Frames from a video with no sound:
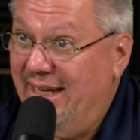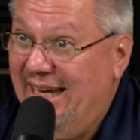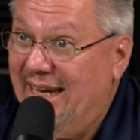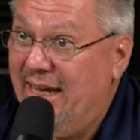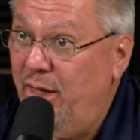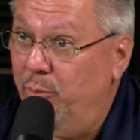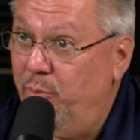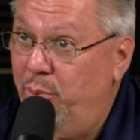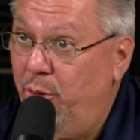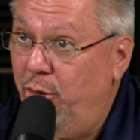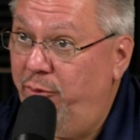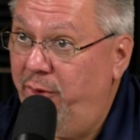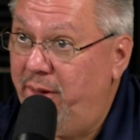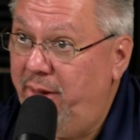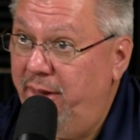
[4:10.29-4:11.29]
It can
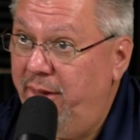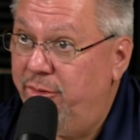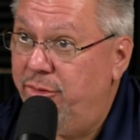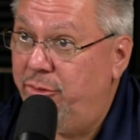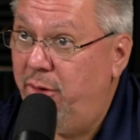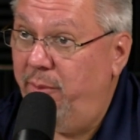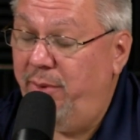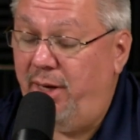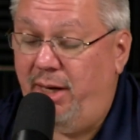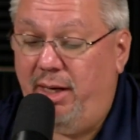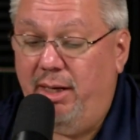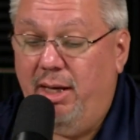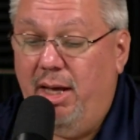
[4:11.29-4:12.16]
perfectly discriminate.